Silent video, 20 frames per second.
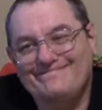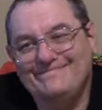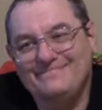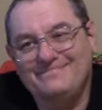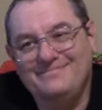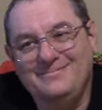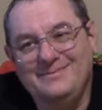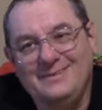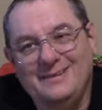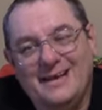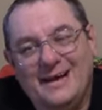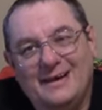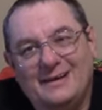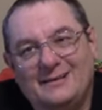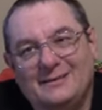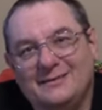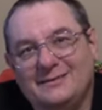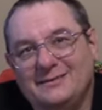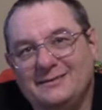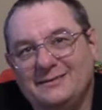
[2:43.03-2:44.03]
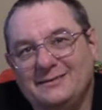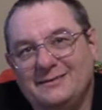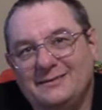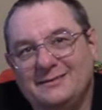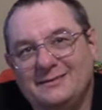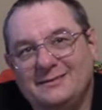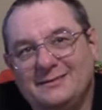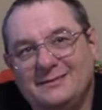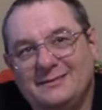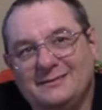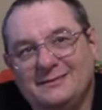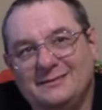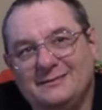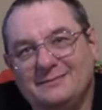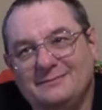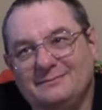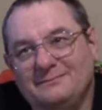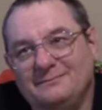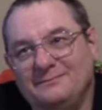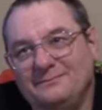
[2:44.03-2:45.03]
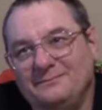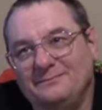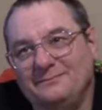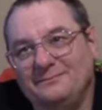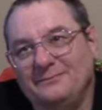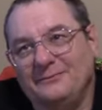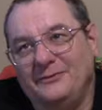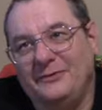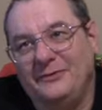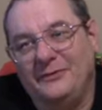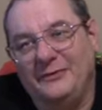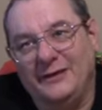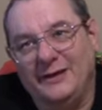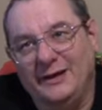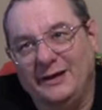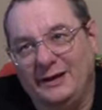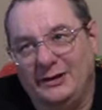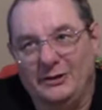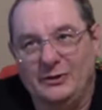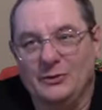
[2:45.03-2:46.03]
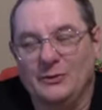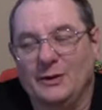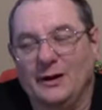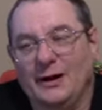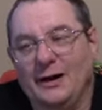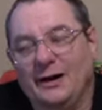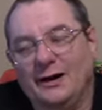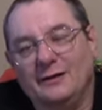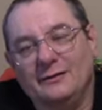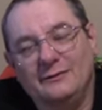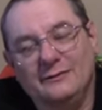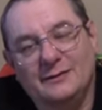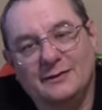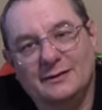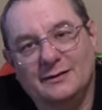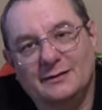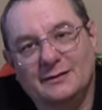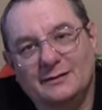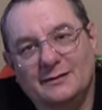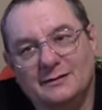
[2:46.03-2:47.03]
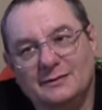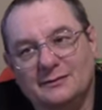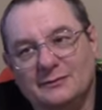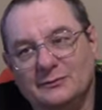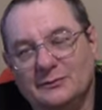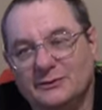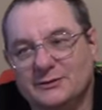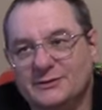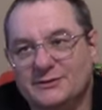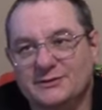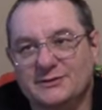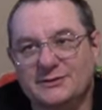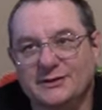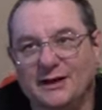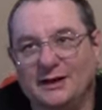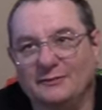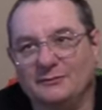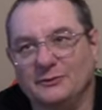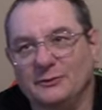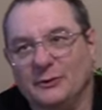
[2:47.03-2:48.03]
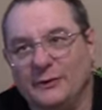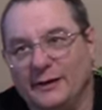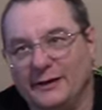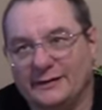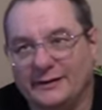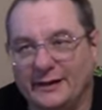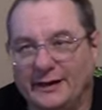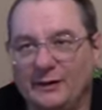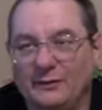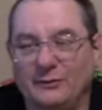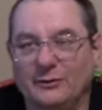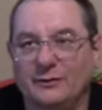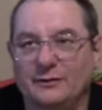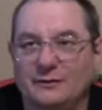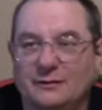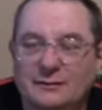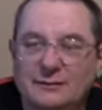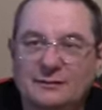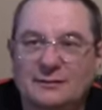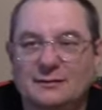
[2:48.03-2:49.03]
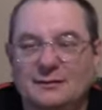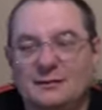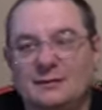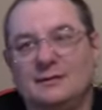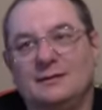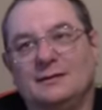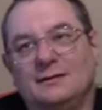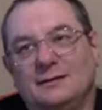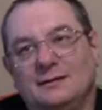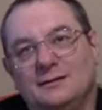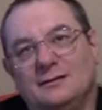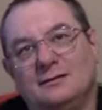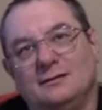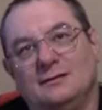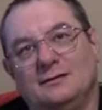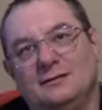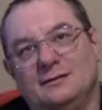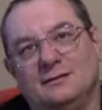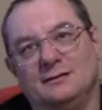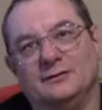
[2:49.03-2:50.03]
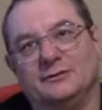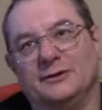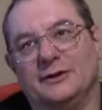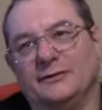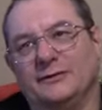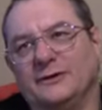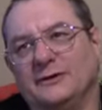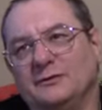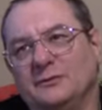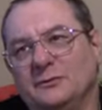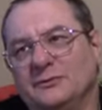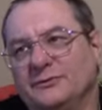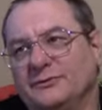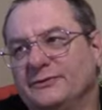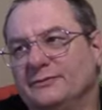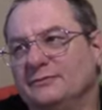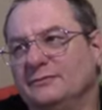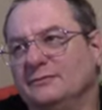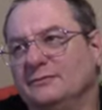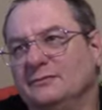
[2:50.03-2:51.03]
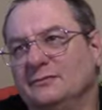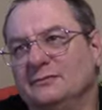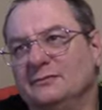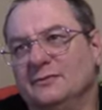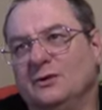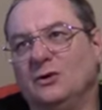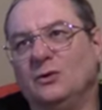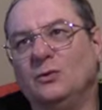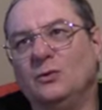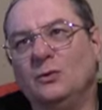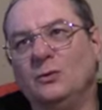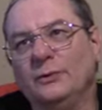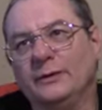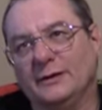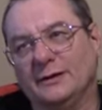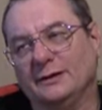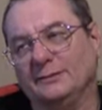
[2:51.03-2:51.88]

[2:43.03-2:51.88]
That thing you have, which is not really a tower, I think it was old